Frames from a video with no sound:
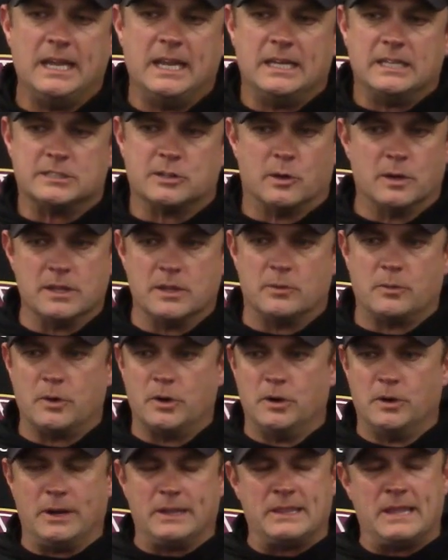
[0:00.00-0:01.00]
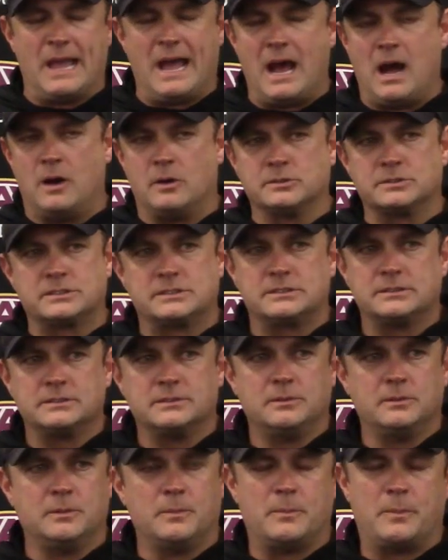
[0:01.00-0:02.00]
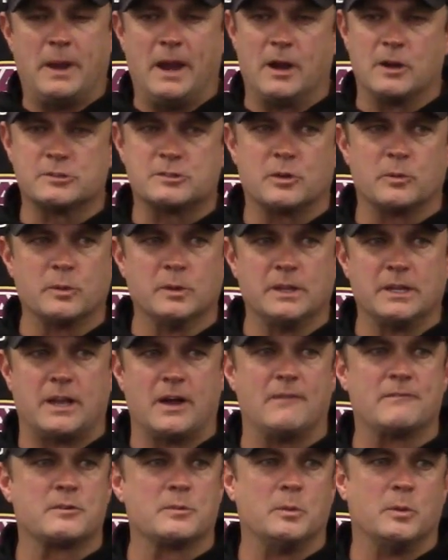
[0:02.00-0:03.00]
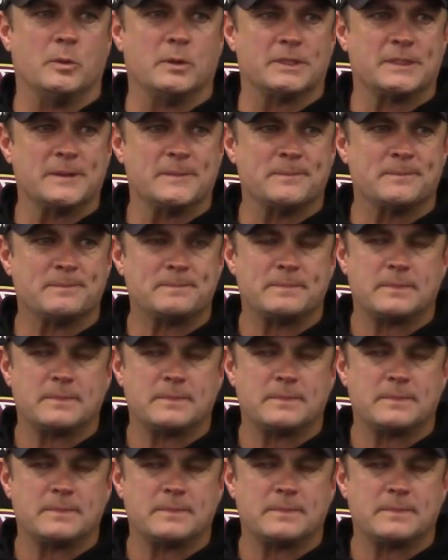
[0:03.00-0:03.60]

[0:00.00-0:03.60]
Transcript: So in the room, in the house, parents are really comfortable with him.